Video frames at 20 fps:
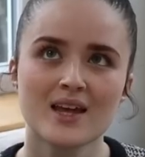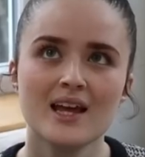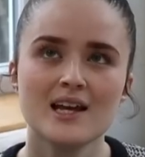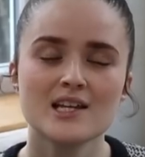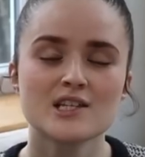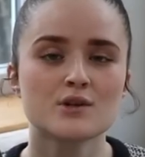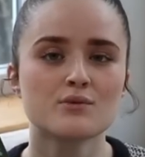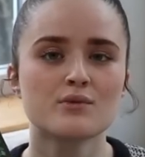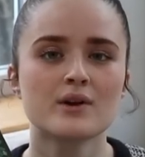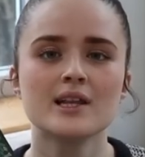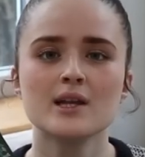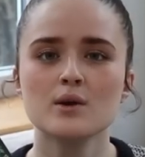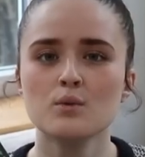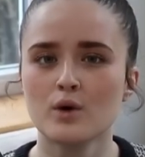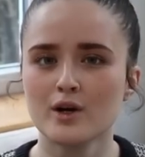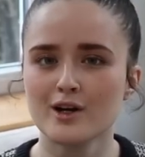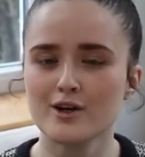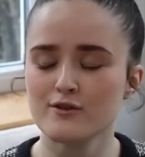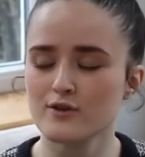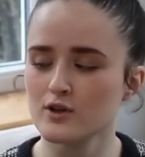It's a really
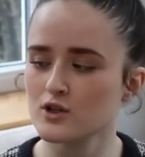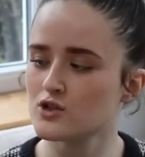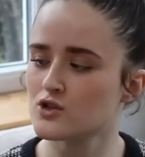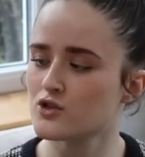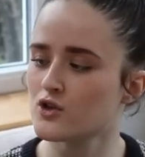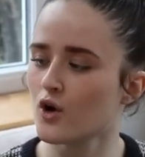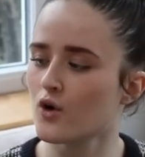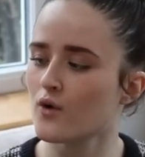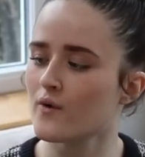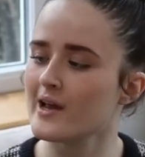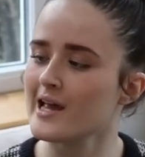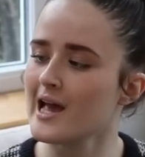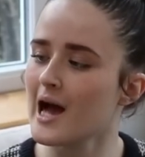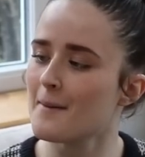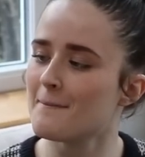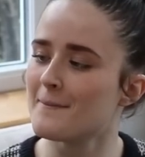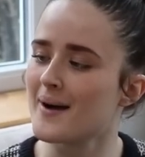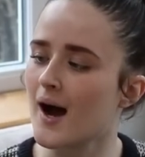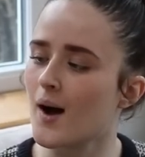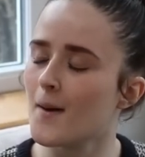wonderful story
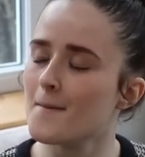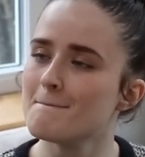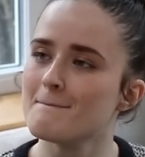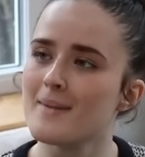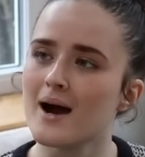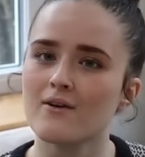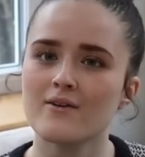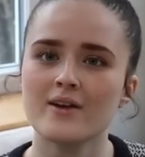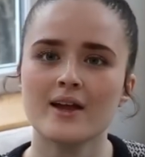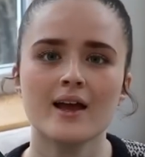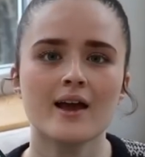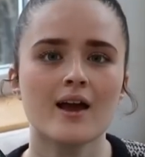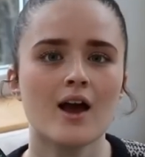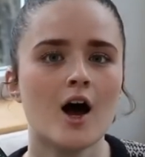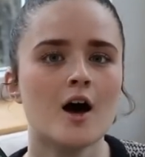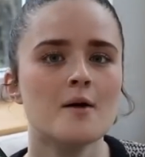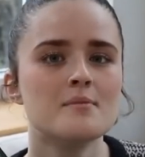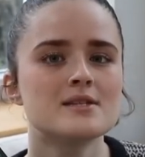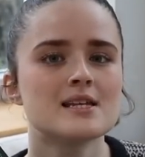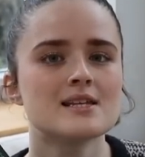about marrying
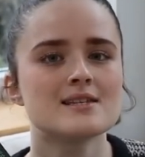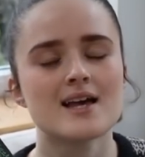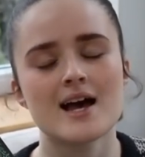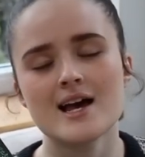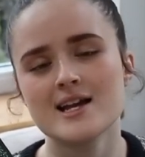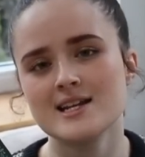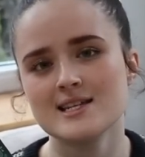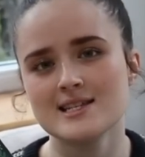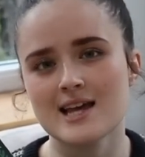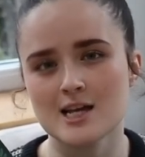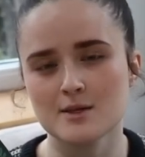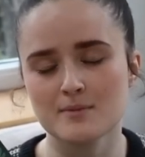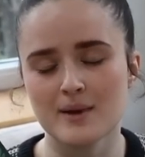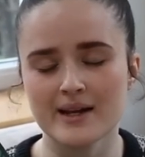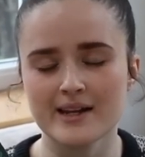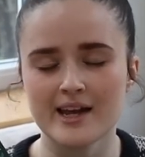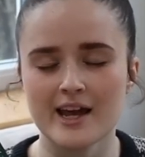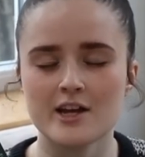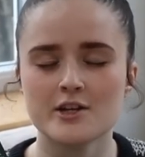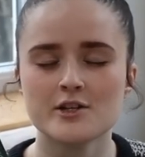up society's
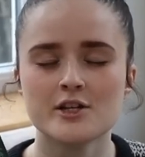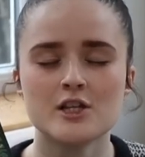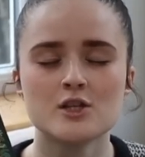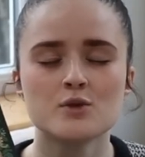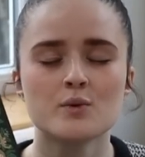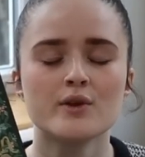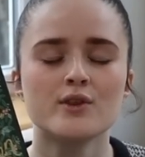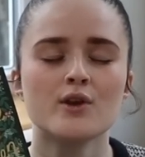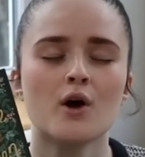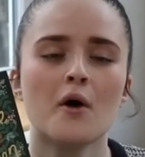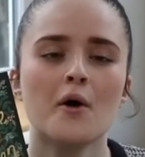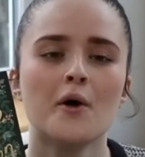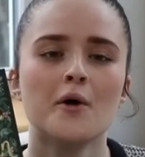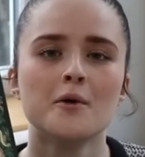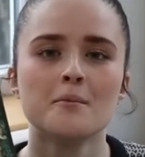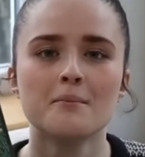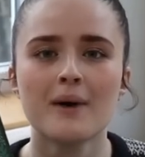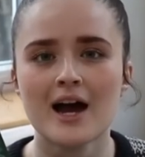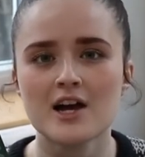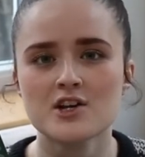expectations with your
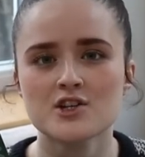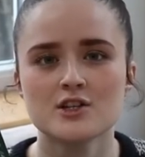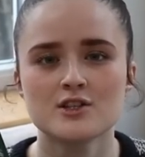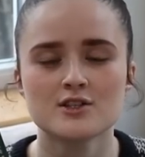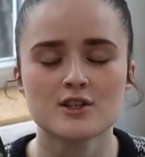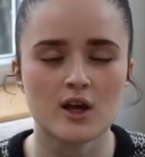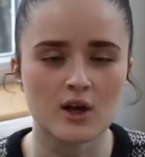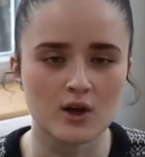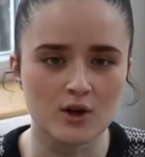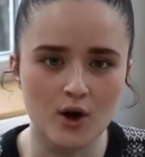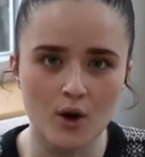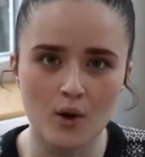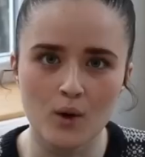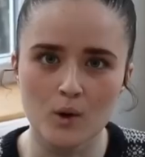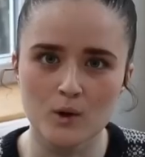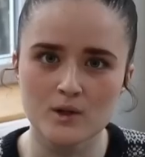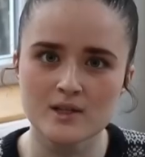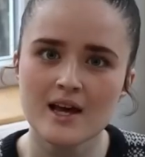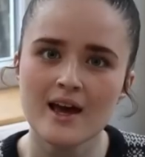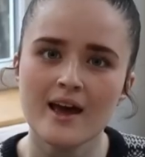own passions and
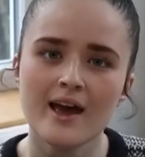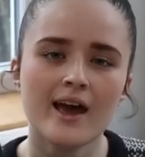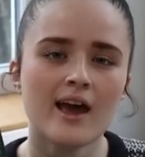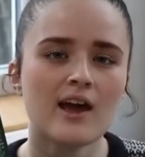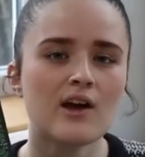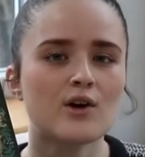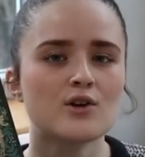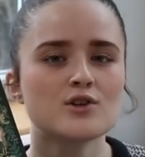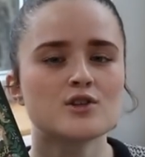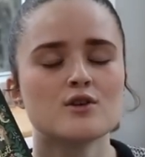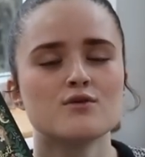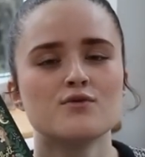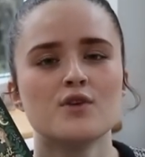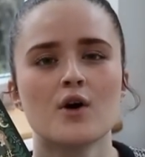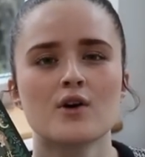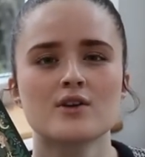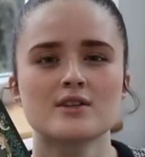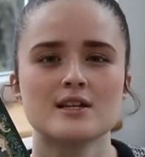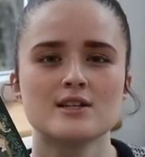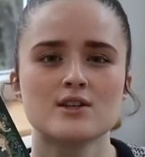goals. It also
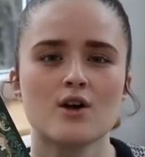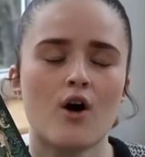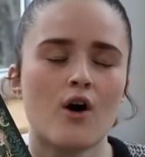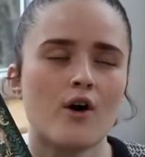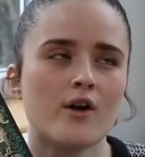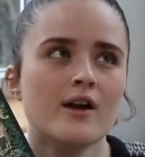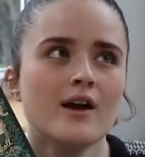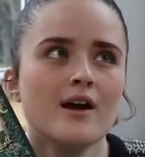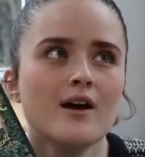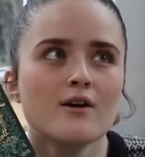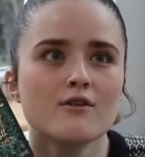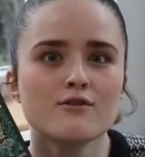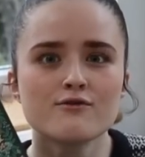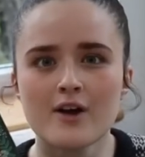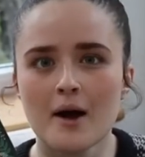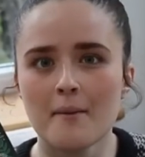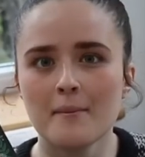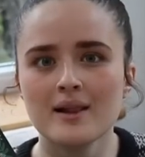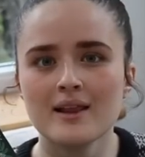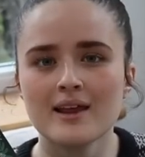focuses on
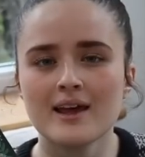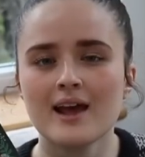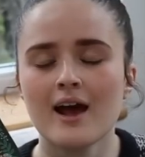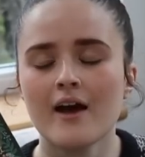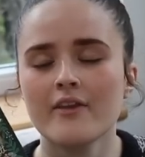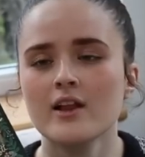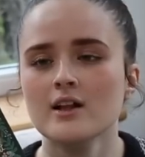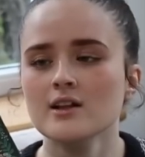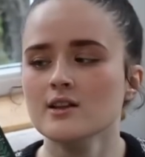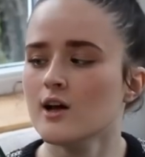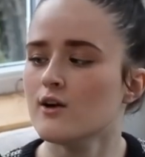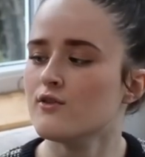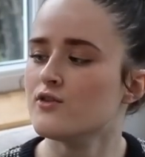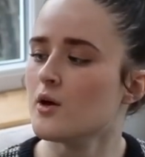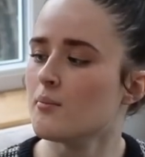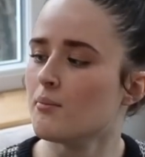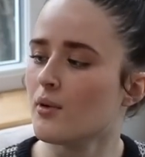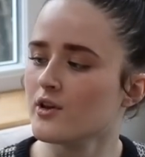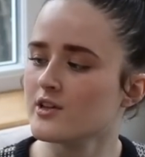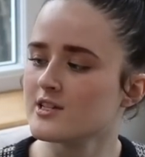family and the love
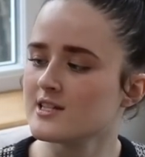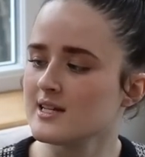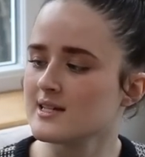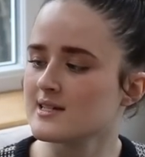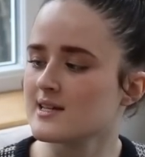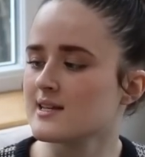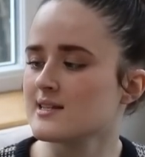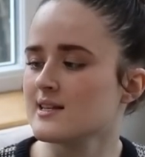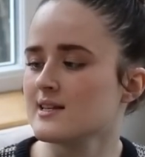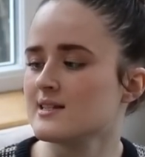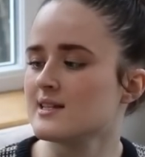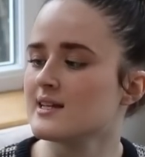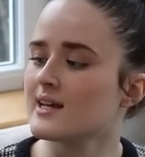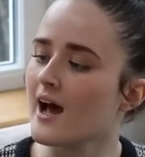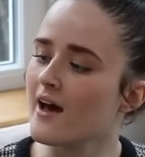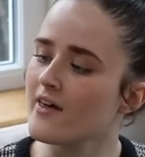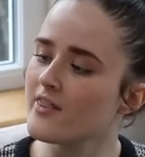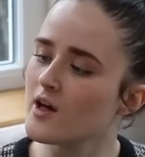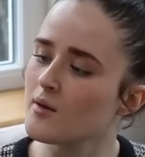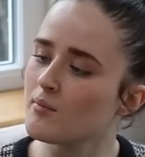that bonds these sisters
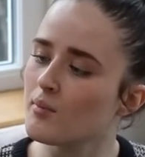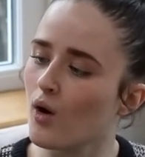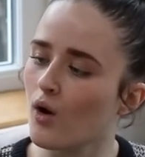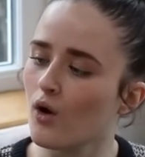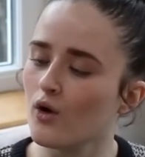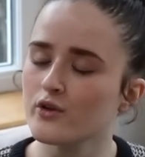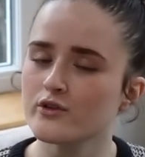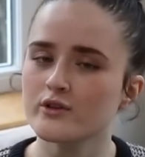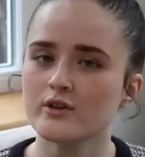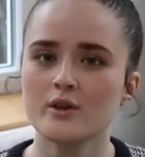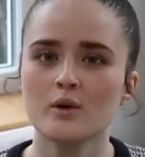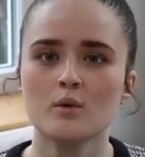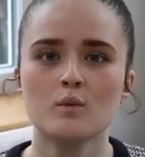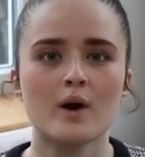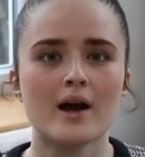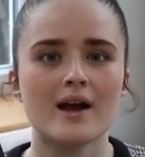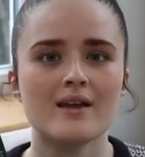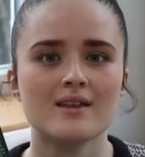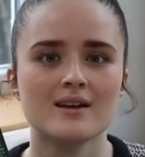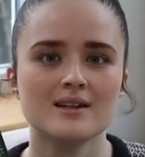together, but also the
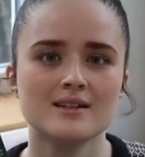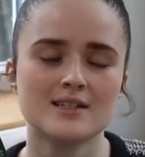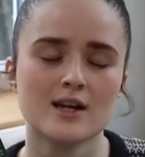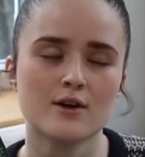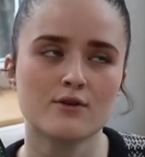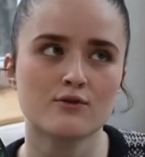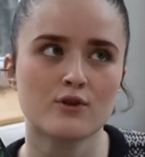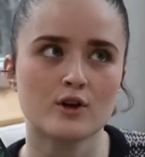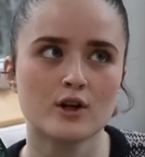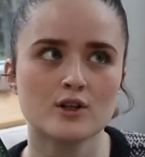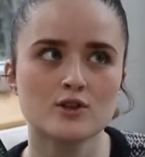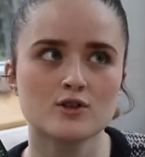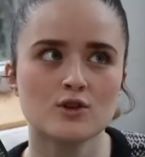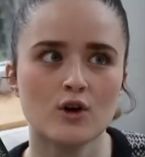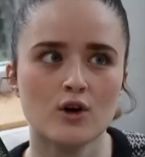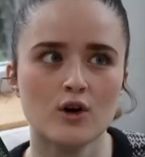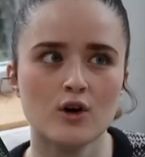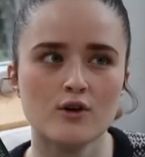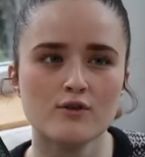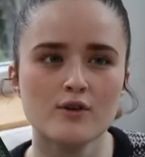way that different
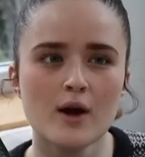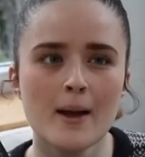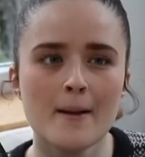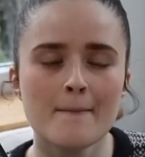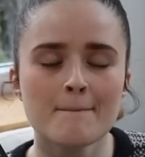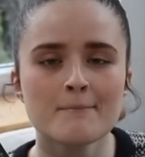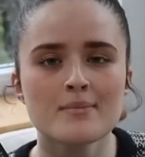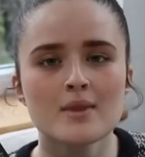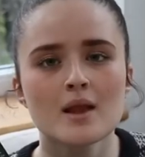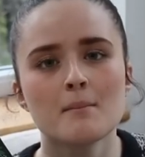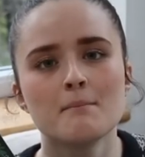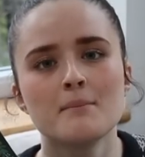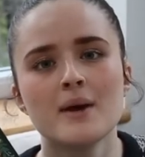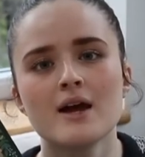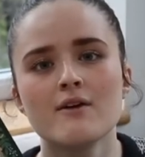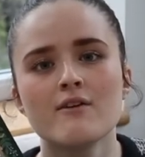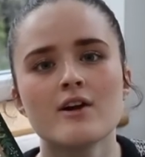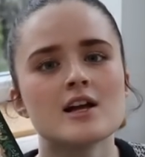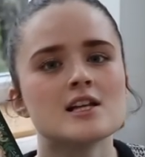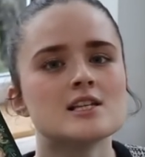sort of
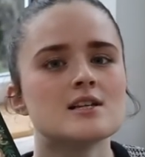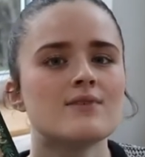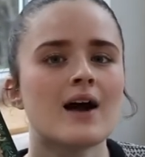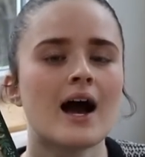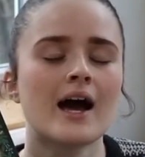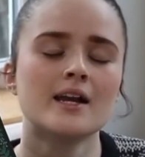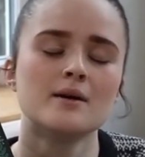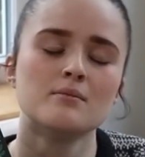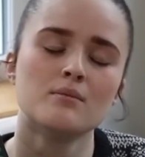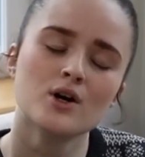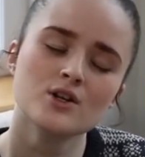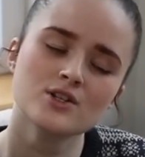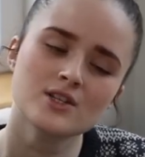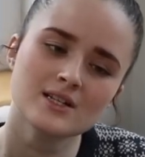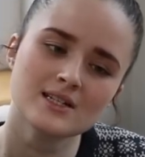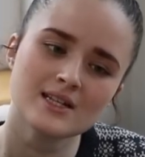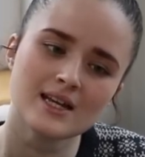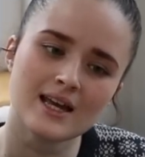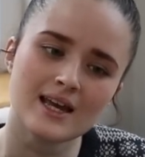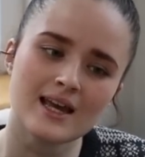periods of
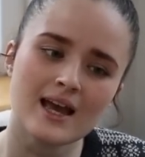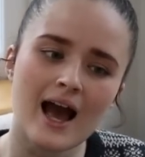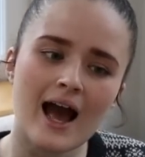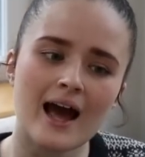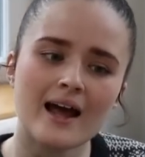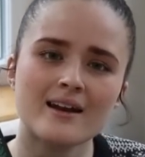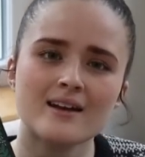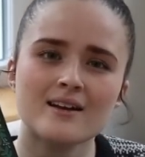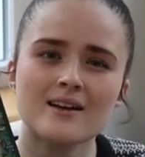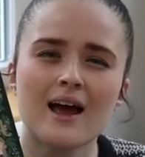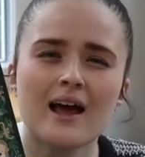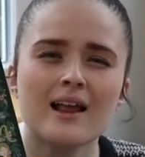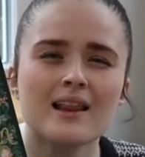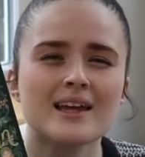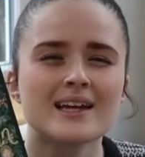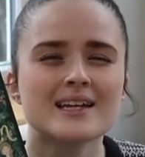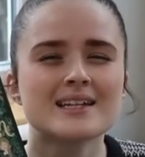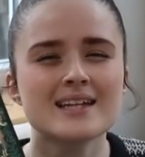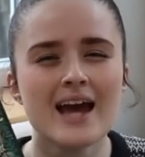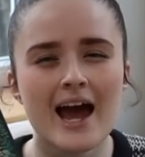animosity and
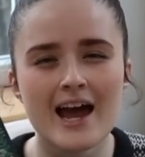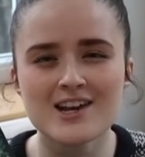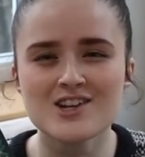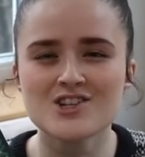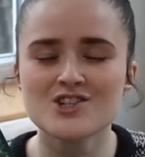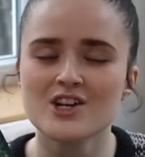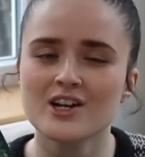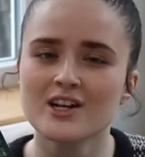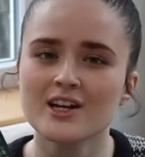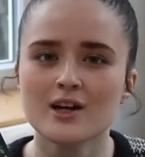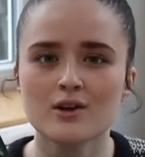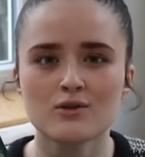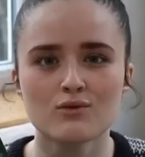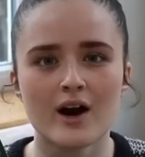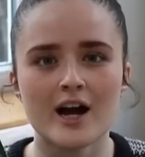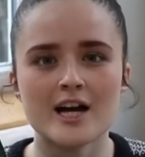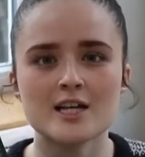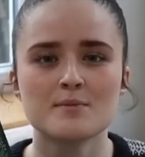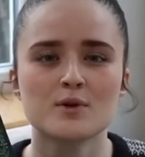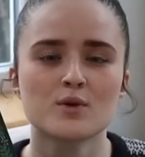like tension can
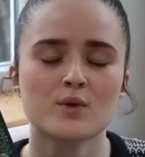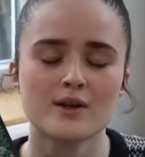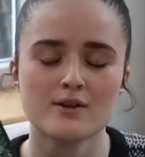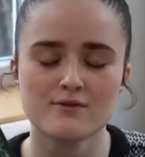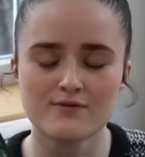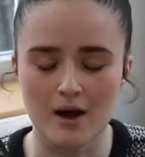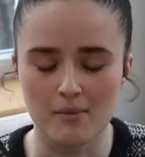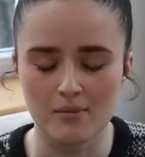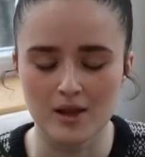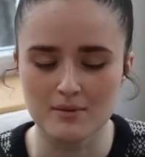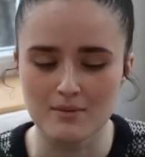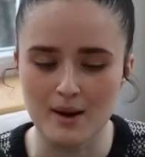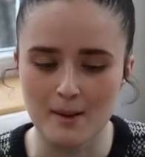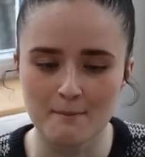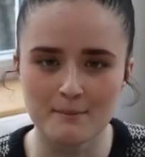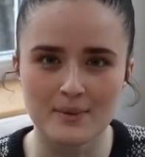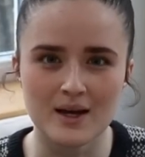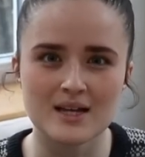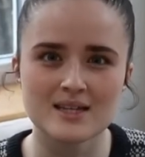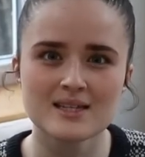rise between family
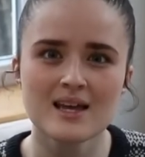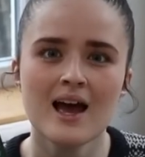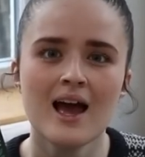members